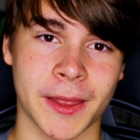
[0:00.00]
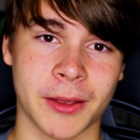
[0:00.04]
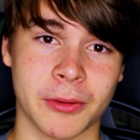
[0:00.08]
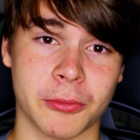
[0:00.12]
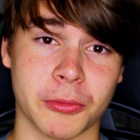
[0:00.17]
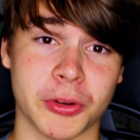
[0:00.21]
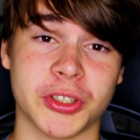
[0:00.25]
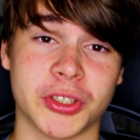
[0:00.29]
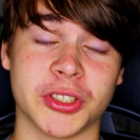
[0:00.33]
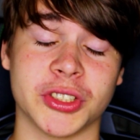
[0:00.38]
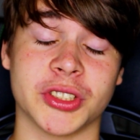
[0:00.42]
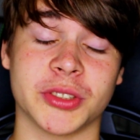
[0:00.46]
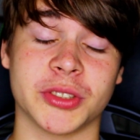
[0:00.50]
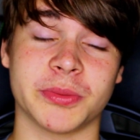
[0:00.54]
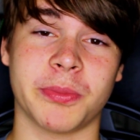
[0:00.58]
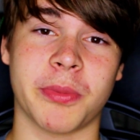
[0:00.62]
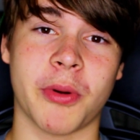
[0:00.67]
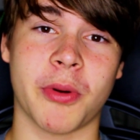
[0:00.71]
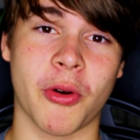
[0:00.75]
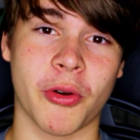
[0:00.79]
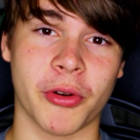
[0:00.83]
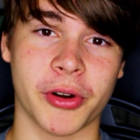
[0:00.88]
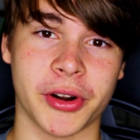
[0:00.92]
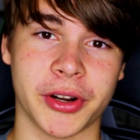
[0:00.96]
which is
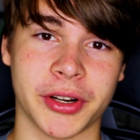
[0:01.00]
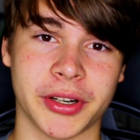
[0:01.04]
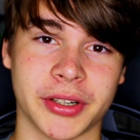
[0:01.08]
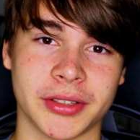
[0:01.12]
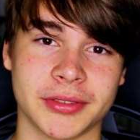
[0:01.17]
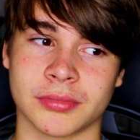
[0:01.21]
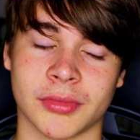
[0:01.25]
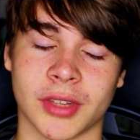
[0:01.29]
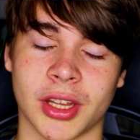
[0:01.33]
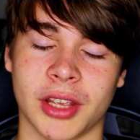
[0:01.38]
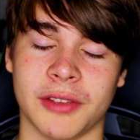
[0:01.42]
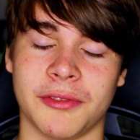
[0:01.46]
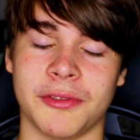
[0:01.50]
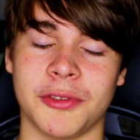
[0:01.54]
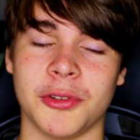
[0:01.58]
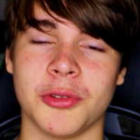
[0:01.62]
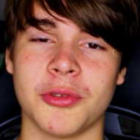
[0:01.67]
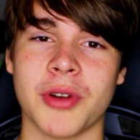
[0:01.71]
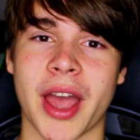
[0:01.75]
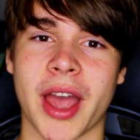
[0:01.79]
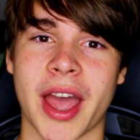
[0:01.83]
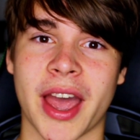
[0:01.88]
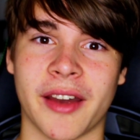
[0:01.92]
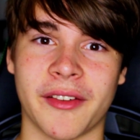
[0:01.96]
porn. If
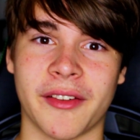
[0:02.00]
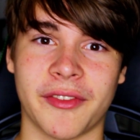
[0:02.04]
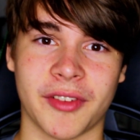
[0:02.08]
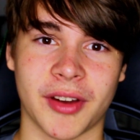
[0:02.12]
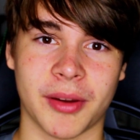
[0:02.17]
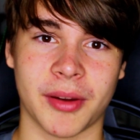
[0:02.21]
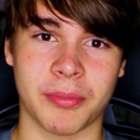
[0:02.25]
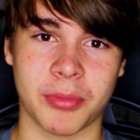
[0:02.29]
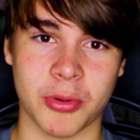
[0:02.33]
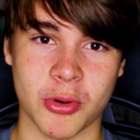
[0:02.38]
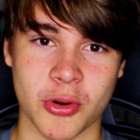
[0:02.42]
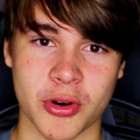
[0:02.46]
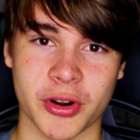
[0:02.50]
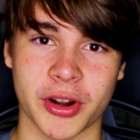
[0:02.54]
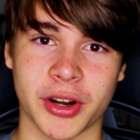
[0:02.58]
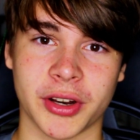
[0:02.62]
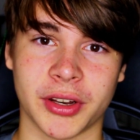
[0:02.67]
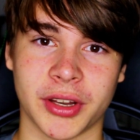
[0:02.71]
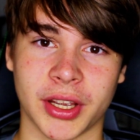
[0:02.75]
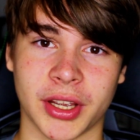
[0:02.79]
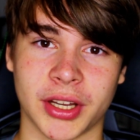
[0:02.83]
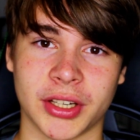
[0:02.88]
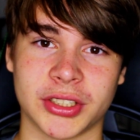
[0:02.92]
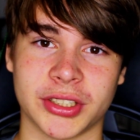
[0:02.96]
you have a porn
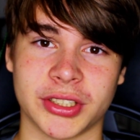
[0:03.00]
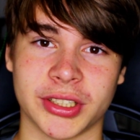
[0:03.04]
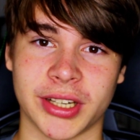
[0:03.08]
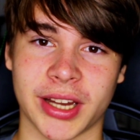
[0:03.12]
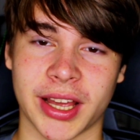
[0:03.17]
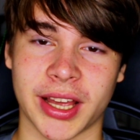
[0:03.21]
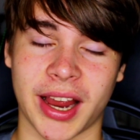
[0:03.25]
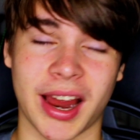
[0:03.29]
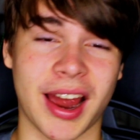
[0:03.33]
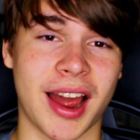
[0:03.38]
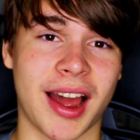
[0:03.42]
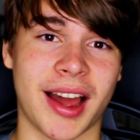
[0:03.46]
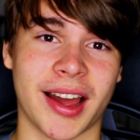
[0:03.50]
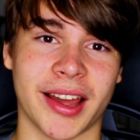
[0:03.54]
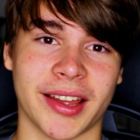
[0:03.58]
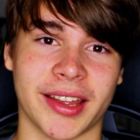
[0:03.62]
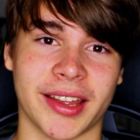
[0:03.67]
addiction like I